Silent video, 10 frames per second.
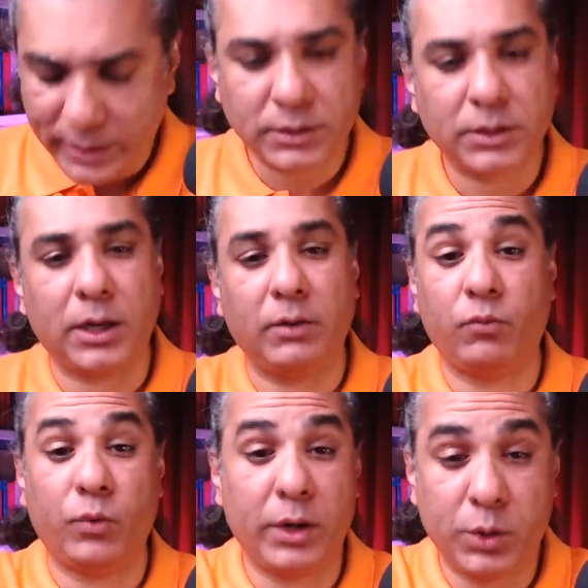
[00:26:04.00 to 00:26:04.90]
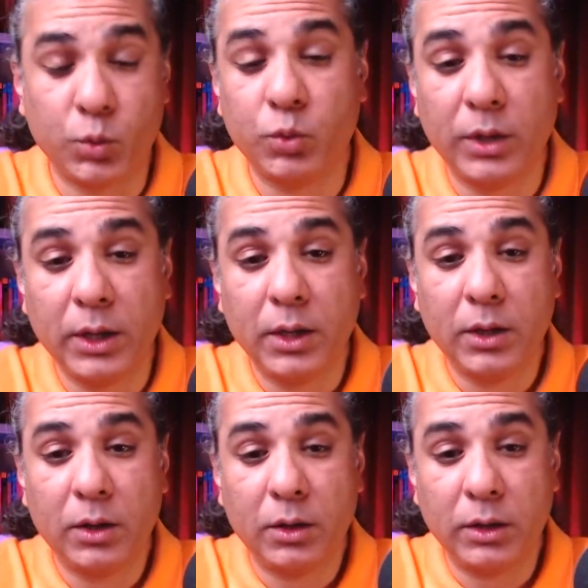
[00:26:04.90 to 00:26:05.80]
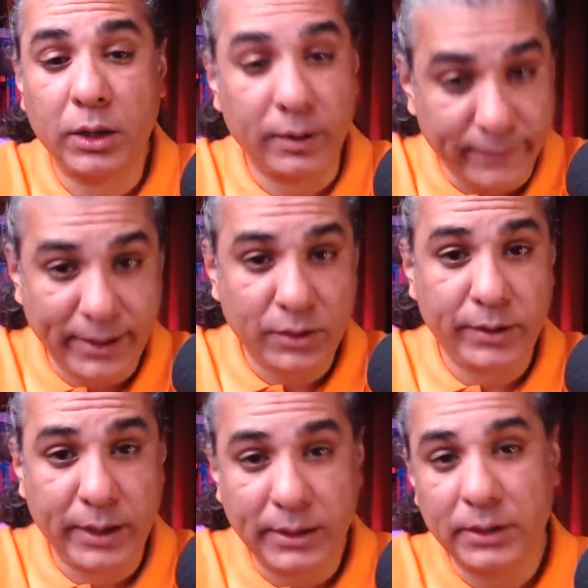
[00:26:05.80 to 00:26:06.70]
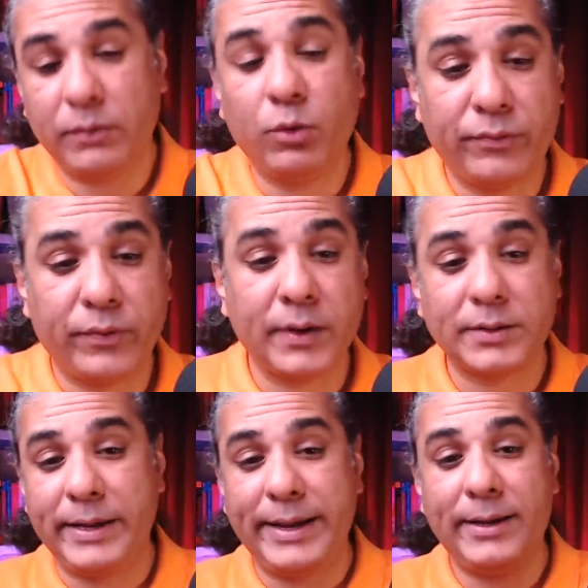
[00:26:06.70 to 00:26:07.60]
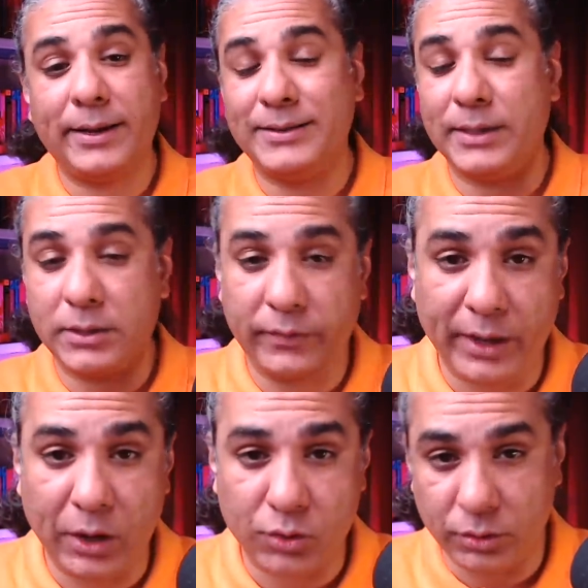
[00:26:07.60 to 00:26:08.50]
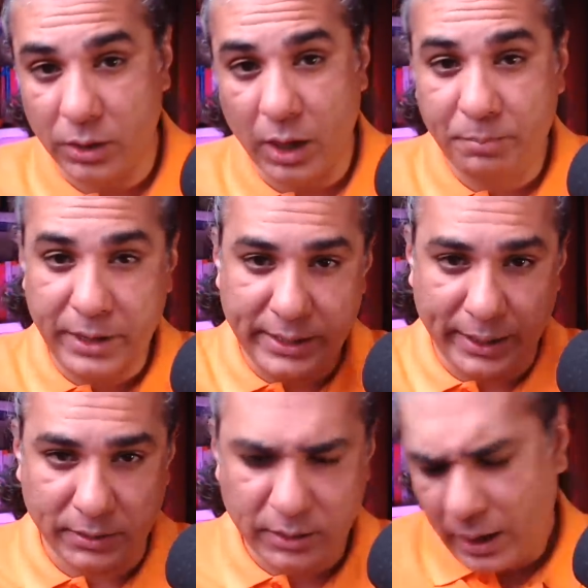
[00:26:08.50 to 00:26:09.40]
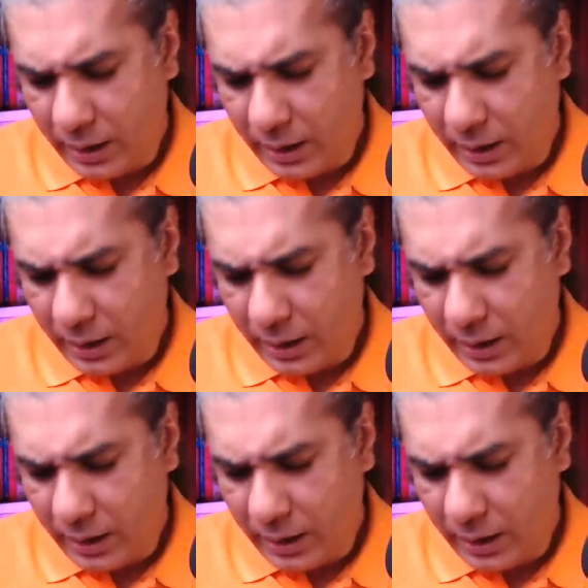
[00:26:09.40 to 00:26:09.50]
US were to invade Iran, they would first need a justification, a pretext.